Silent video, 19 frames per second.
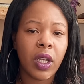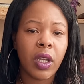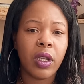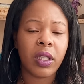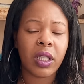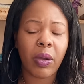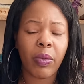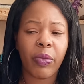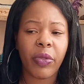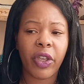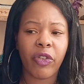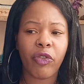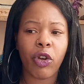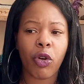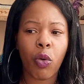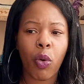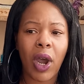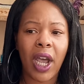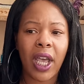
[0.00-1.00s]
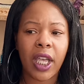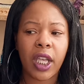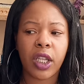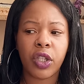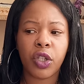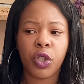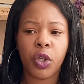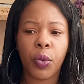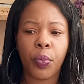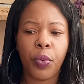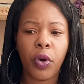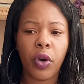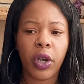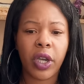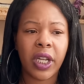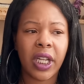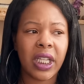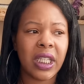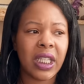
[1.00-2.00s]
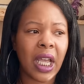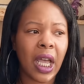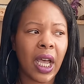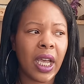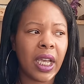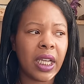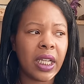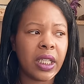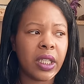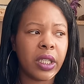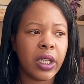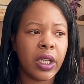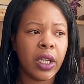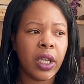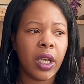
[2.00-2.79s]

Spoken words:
Something requires you putting aside